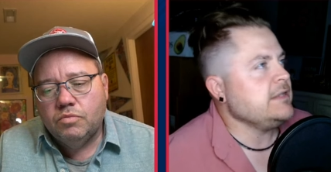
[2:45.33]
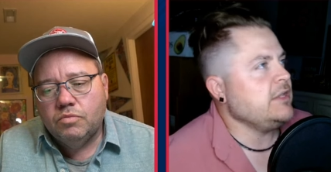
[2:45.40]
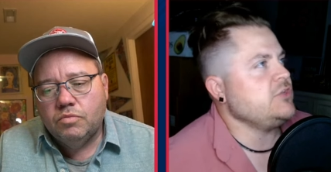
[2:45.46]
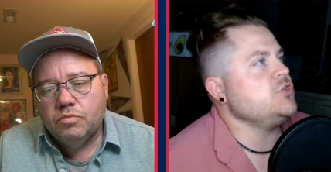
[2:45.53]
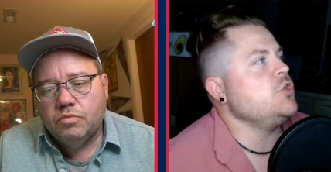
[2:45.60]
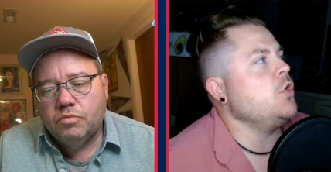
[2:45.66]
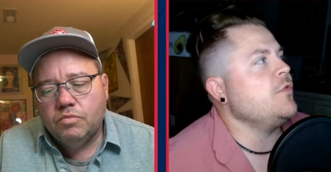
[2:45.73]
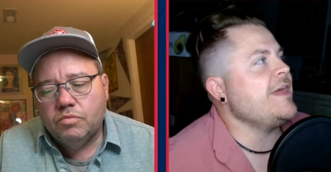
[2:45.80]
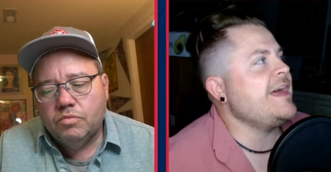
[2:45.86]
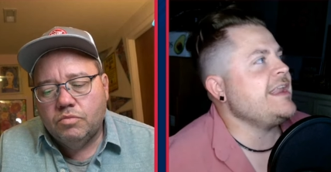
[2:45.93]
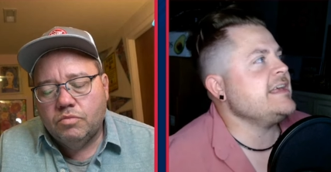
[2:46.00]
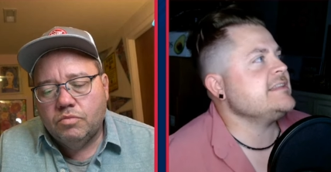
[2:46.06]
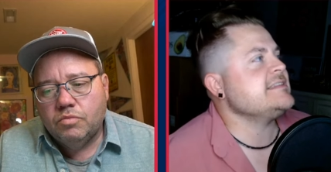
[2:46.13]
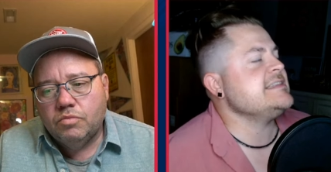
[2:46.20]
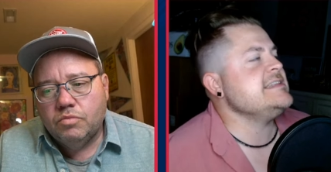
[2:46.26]
Speaker 1: Did you know that
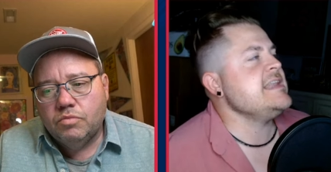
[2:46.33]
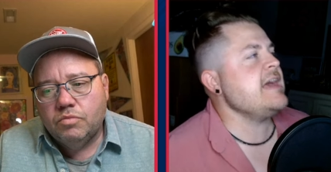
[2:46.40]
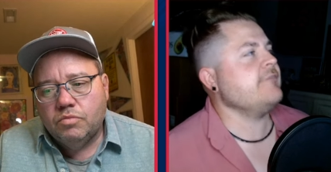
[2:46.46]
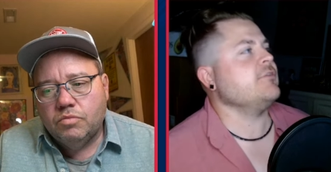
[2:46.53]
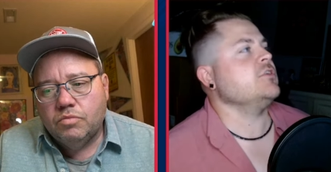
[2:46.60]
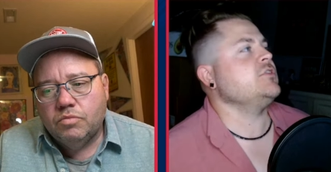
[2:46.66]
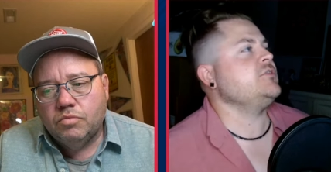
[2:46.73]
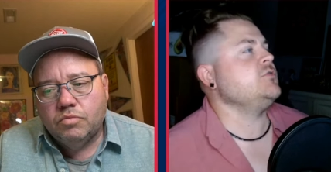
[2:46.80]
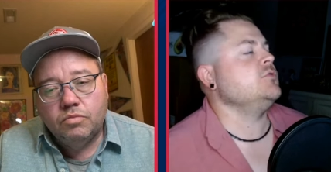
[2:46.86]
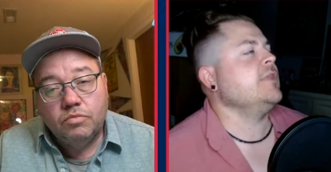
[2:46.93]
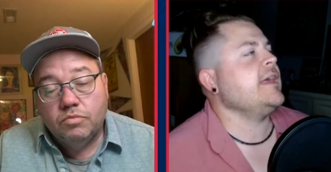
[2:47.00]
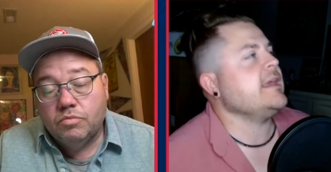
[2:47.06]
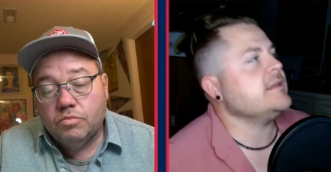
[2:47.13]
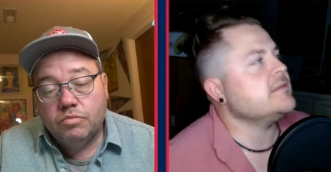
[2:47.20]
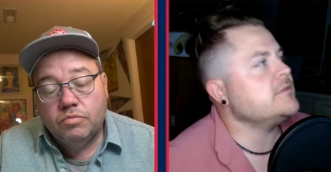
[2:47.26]
it's never too
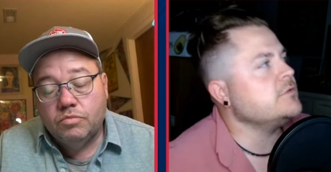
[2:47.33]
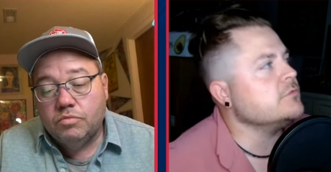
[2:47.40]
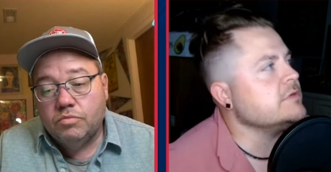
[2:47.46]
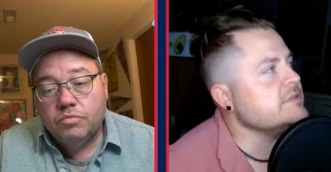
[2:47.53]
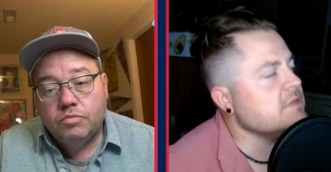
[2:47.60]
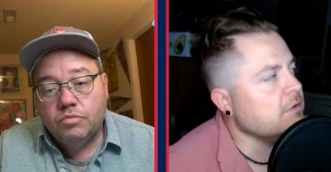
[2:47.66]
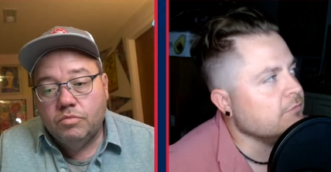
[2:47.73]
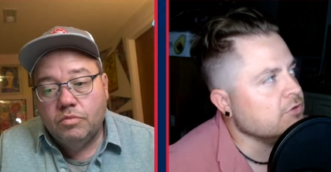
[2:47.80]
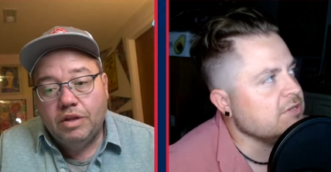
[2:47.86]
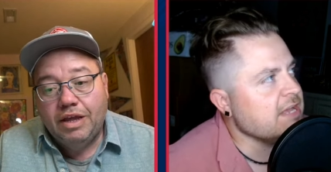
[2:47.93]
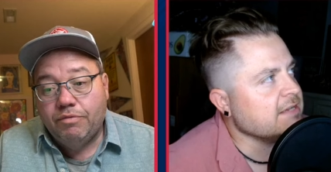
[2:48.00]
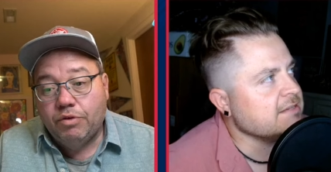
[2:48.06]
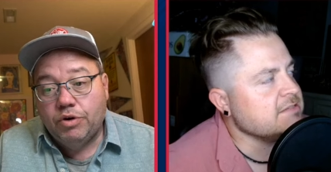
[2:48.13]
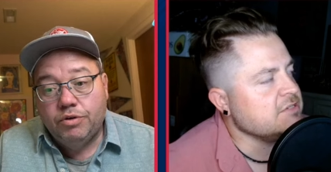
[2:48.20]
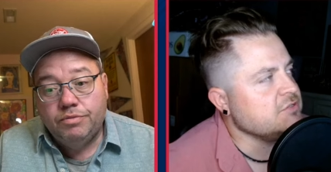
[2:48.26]
late to resolve your
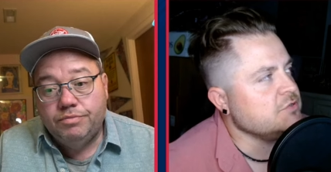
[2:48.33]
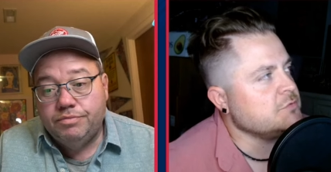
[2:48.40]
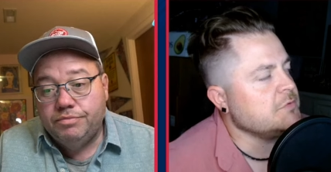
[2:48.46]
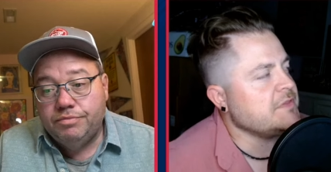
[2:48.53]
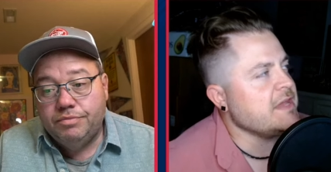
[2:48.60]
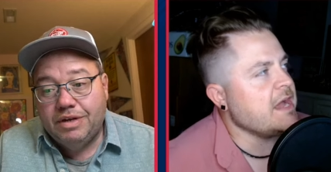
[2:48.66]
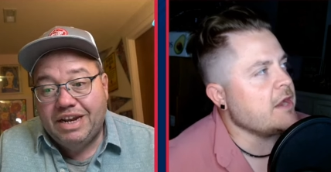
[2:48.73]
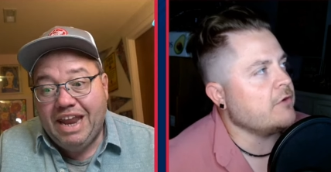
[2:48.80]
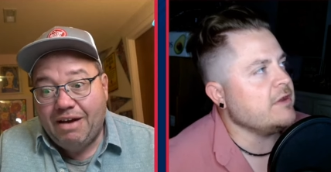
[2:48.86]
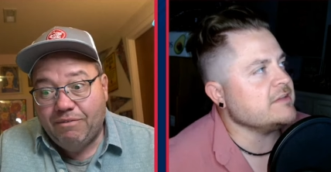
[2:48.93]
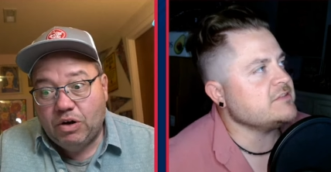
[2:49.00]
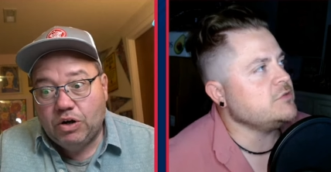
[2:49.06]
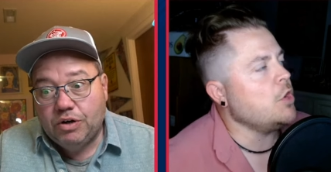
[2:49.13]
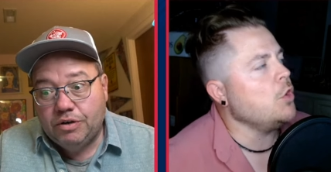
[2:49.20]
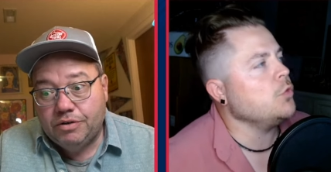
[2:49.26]
tax issues with the I R
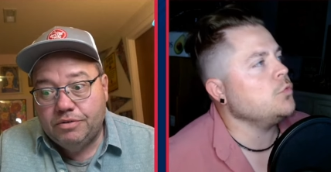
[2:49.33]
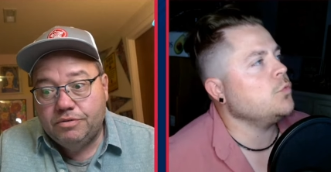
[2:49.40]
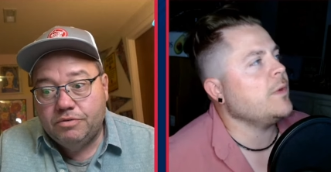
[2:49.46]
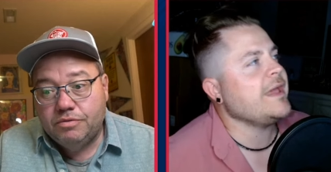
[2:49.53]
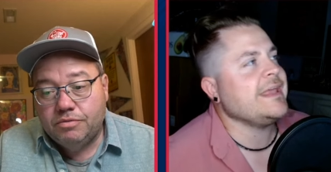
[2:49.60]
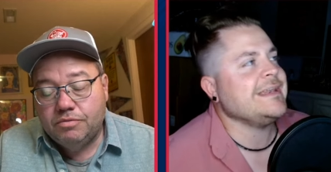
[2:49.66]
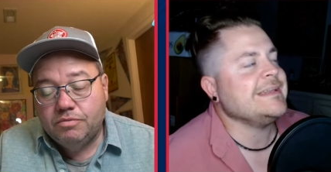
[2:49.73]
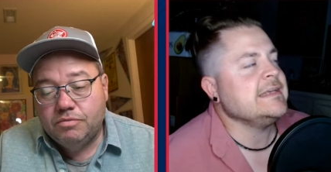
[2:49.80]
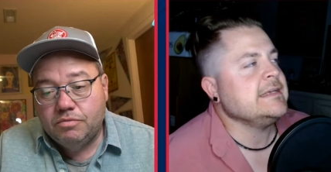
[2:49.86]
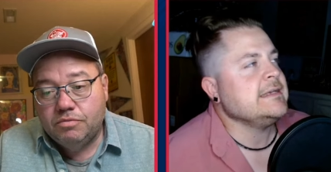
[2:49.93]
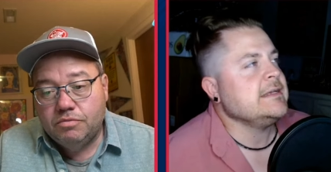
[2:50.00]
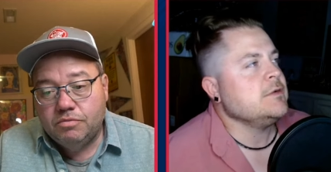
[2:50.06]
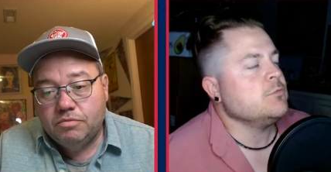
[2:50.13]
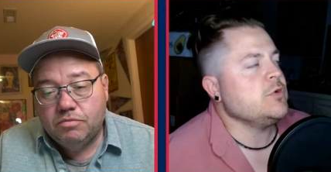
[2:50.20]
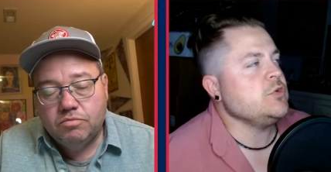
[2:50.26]
S? Don't wait.
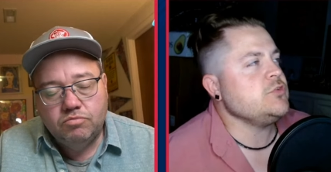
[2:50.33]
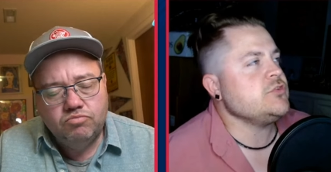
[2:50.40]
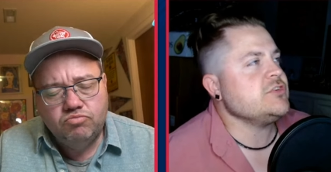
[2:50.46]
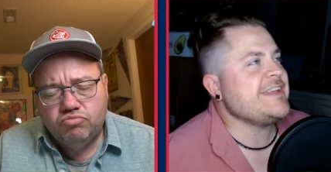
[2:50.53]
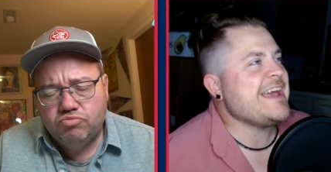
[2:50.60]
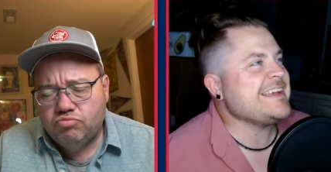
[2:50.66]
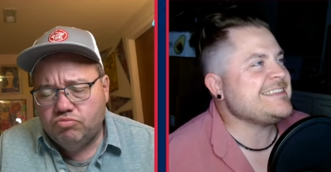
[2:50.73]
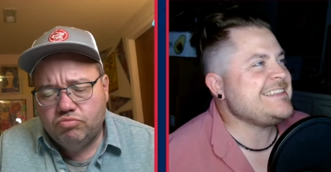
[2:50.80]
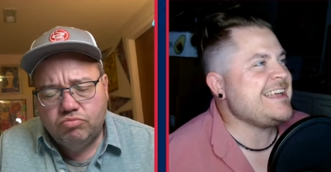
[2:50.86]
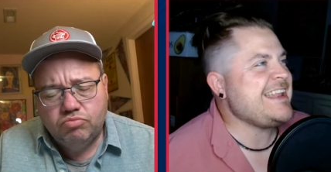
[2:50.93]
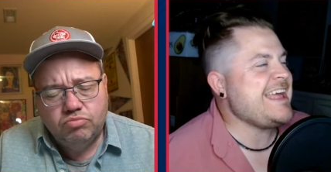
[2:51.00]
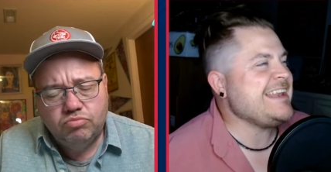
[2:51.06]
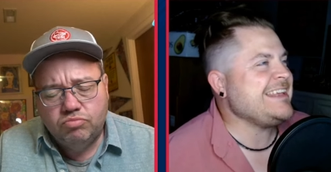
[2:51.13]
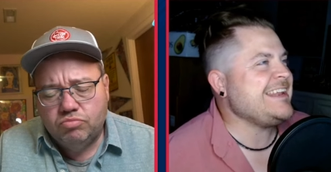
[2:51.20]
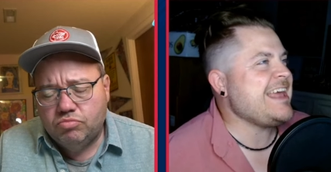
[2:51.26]
Reduce your tax debt and